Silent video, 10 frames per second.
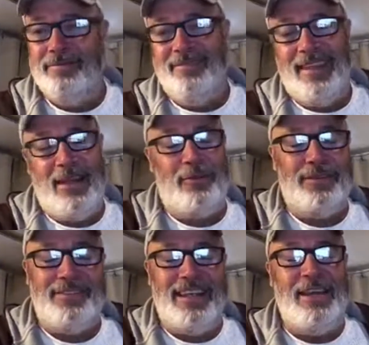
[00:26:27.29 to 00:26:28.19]
It
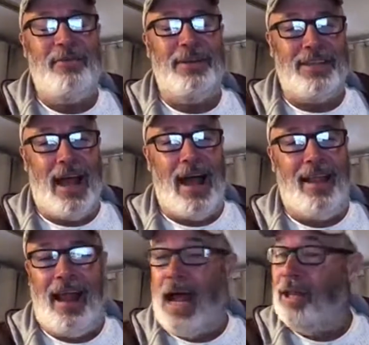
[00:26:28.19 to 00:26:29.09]
was a
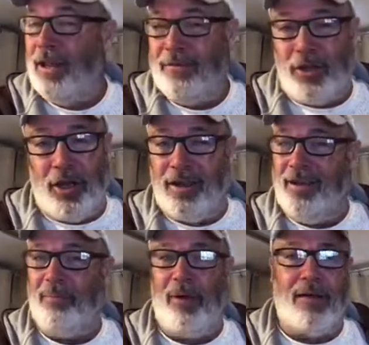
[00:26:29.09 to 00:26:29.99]
highlight. I loved cooking you
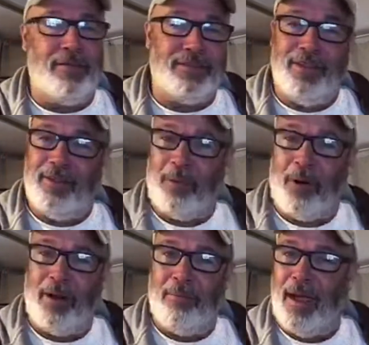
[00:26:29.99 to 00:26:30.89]
breakfast in the
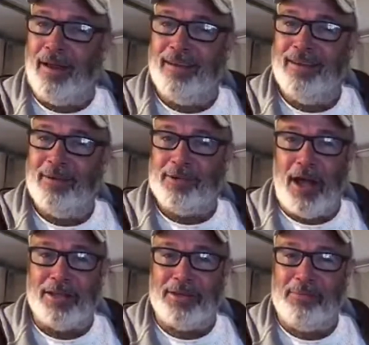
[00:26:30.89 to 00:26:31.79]
morning, man. It was
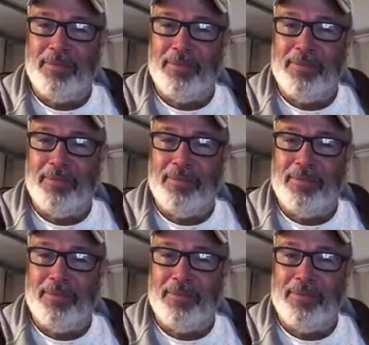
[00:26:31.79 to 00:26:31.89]
awesome.